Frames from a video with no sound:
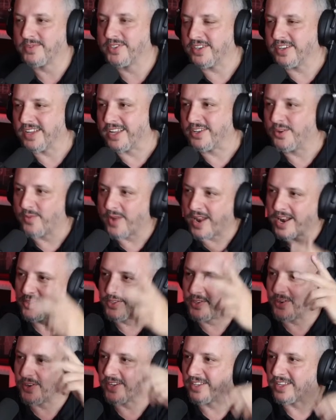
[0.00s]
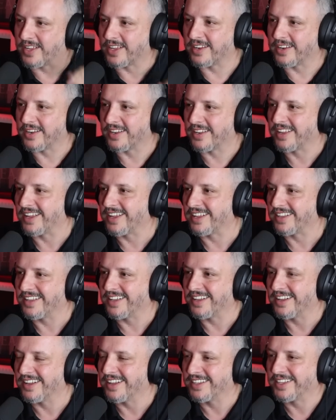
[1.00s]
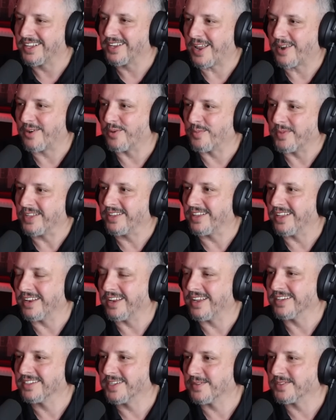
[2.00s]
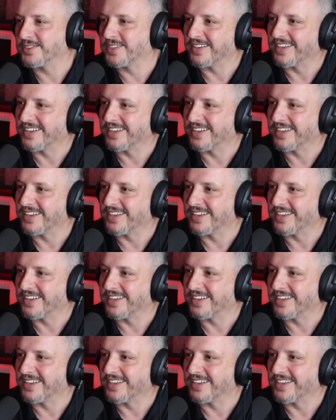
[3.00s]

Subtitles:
You ran into her at I think La Lomita last time.